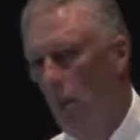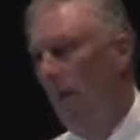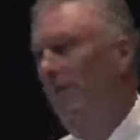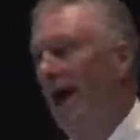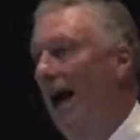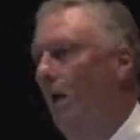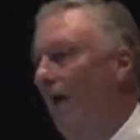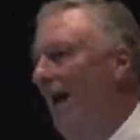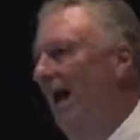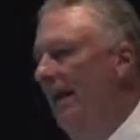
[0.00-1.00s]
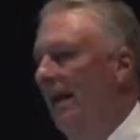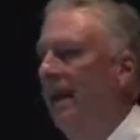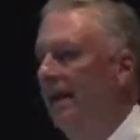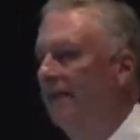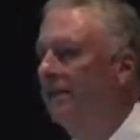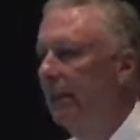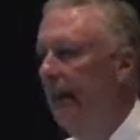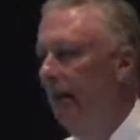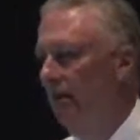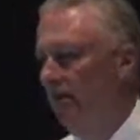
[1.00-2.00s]
without adding any
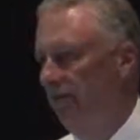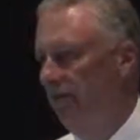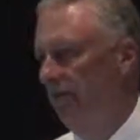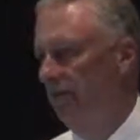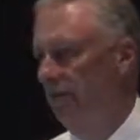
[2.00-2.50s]
staff.